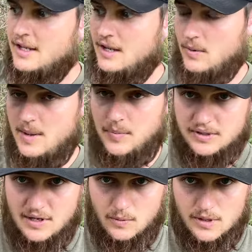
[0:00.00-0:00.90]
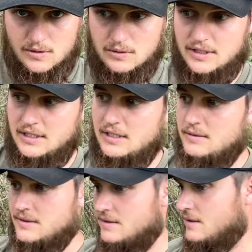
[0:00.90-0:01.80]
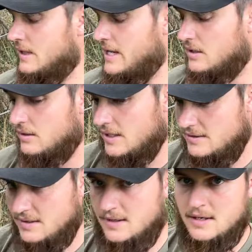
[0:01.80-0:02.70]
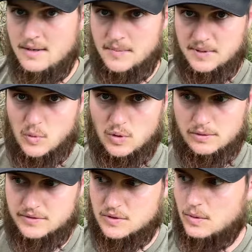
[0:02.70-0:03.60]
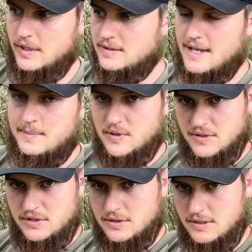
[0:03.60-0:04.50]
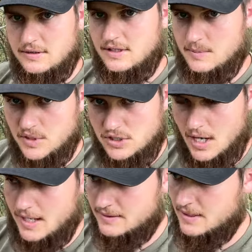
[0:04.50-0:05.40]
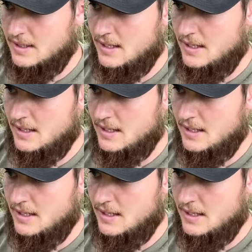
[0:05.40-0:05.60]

And when I put that water hole in, he uses it like crazy. But the moral of the story is I position it to give me shots.